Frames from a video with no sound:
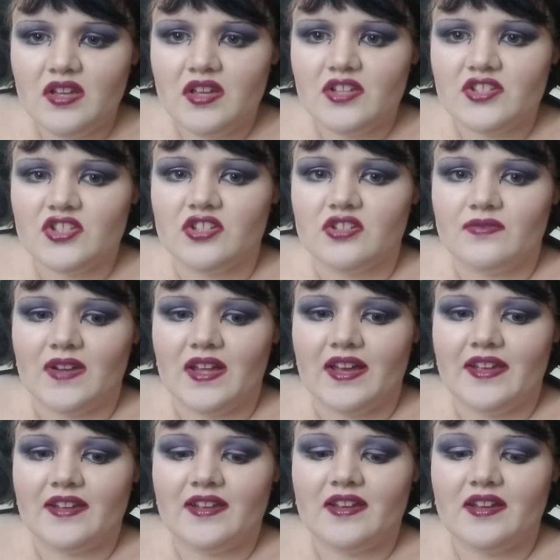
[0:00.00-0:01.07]
sort of
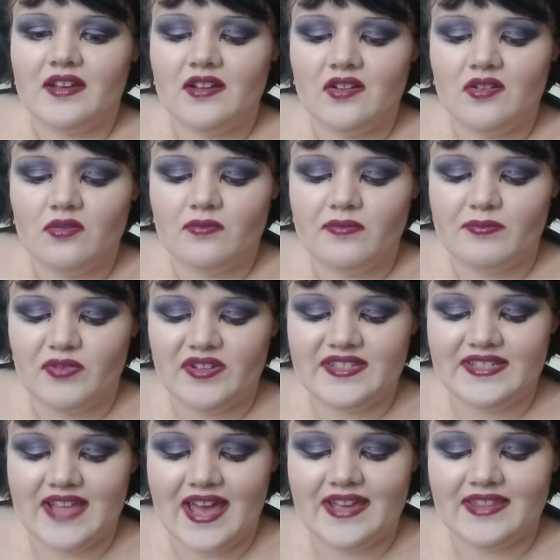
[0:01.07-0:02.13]
like we
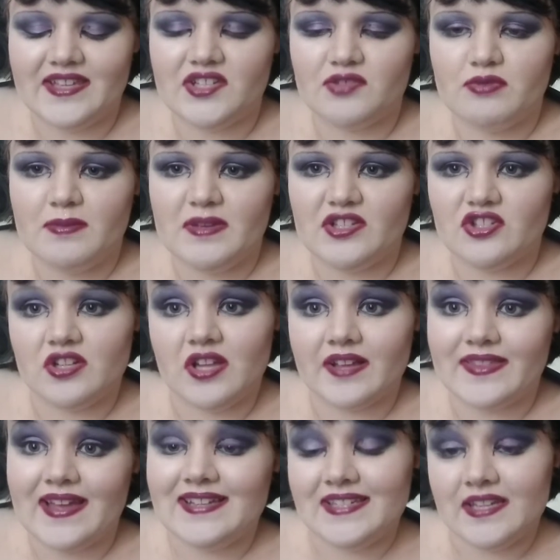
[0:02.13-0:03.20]
say these women so
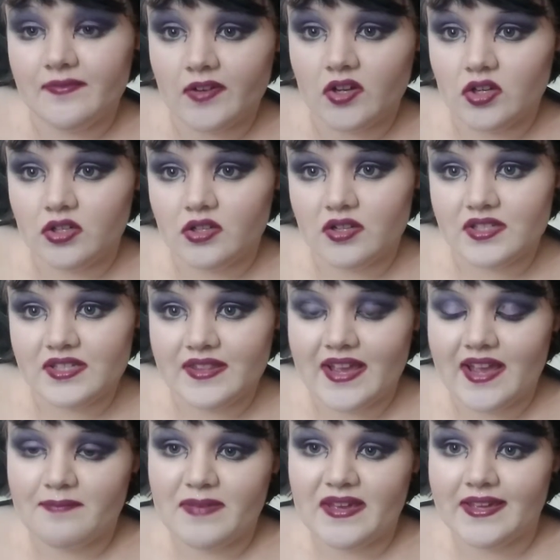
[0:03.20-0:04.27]
like they're difficult and they
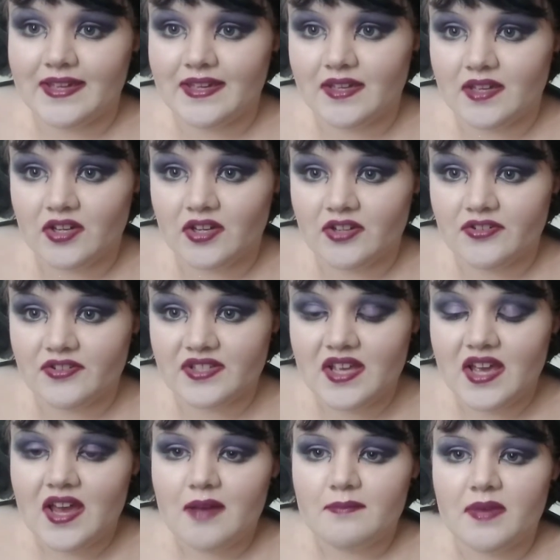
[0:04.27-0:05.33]
have big egos,
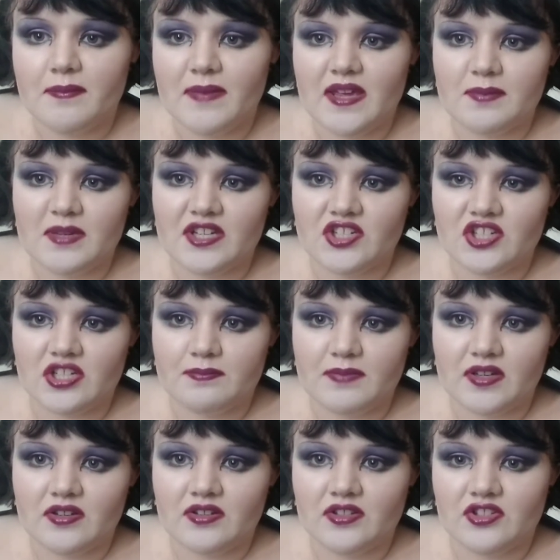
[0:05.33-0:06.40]
but maybe it's just
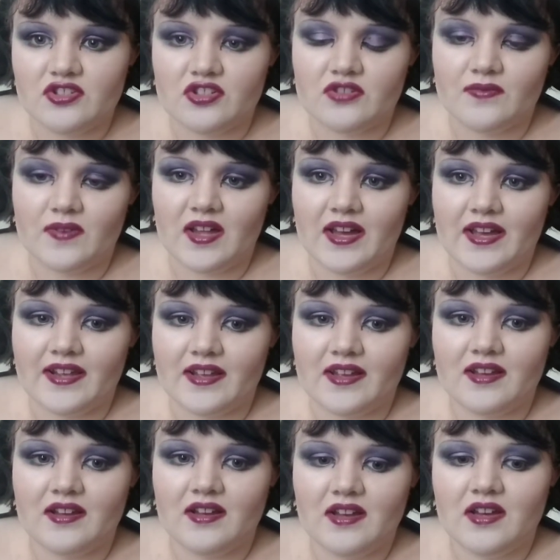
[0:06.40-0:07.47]
because sort of
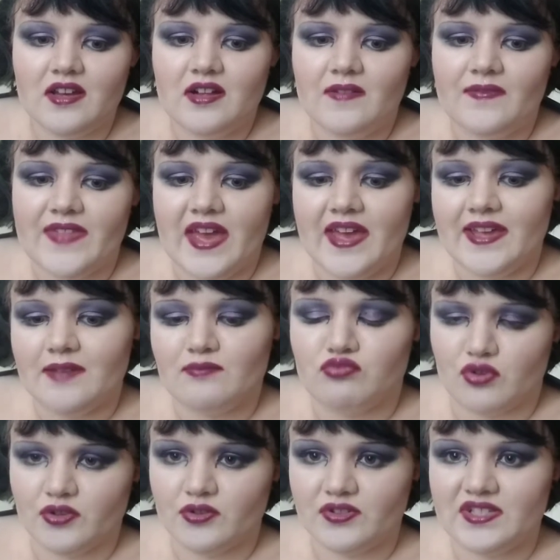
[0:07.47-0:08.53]
like they
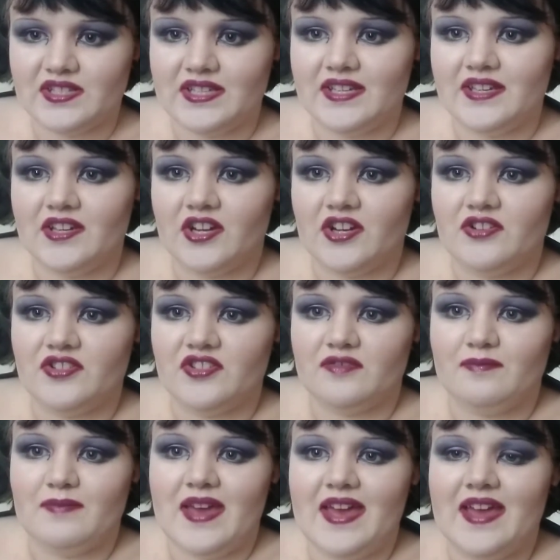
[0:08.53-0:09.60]
bruise the egos
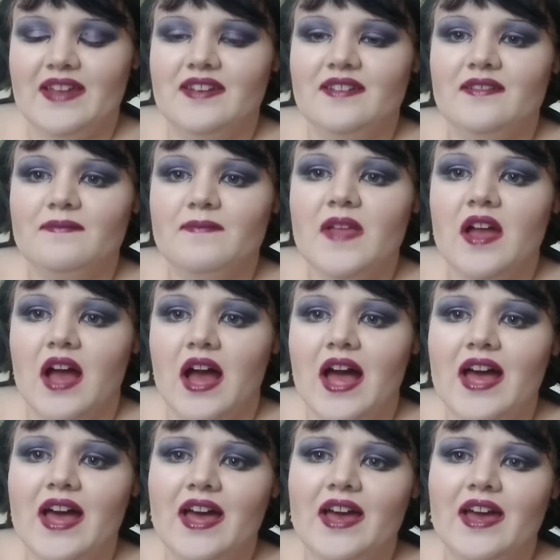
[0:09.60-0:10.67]
of men.
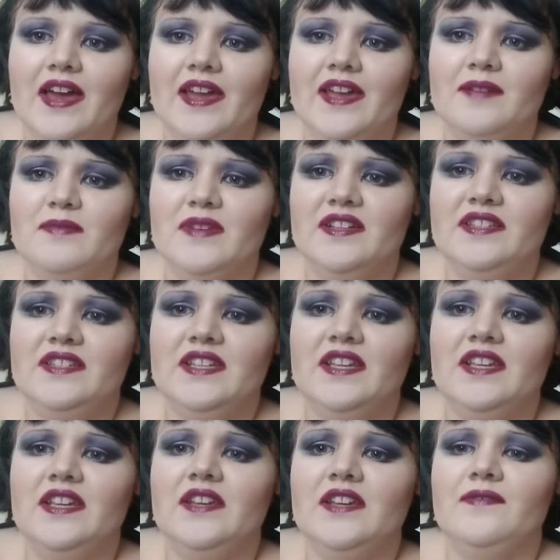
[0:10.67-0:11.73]
I'm a
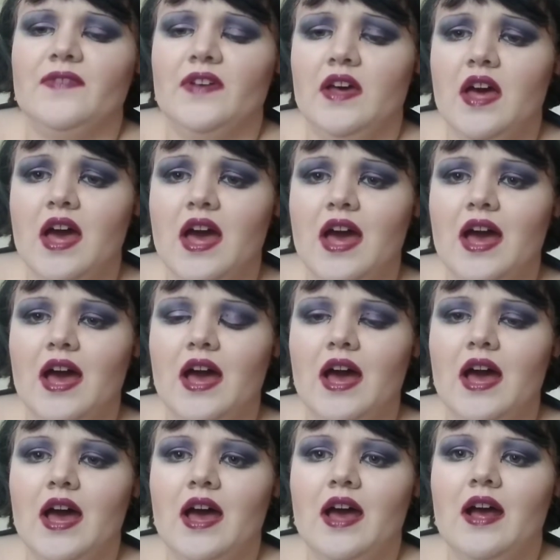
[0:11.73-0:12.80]

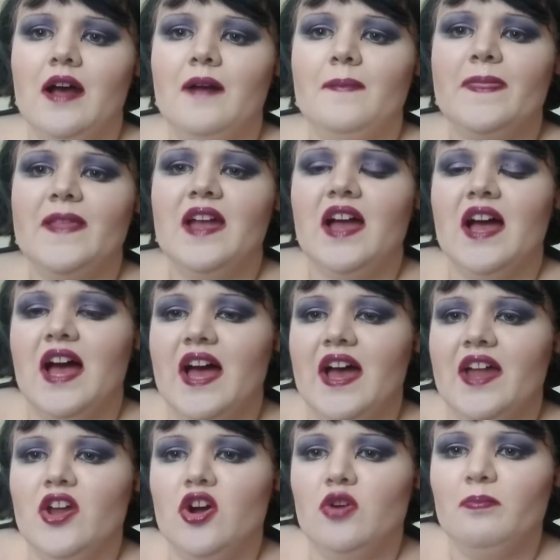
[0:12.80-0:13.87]
diva.
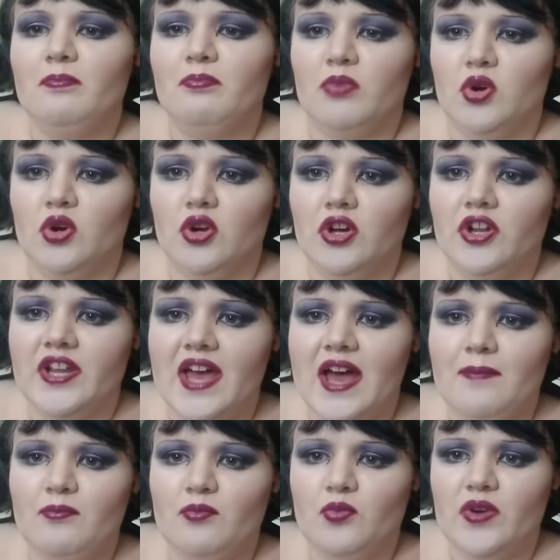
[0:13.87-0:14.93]
I don't put
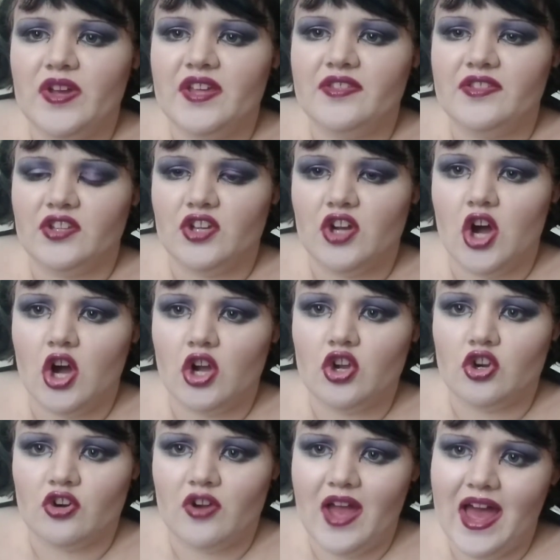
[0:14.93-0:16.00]
up with your
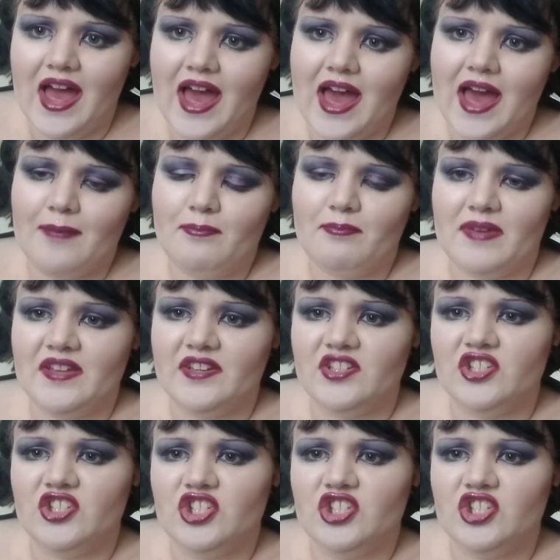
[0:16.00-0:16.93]
crap and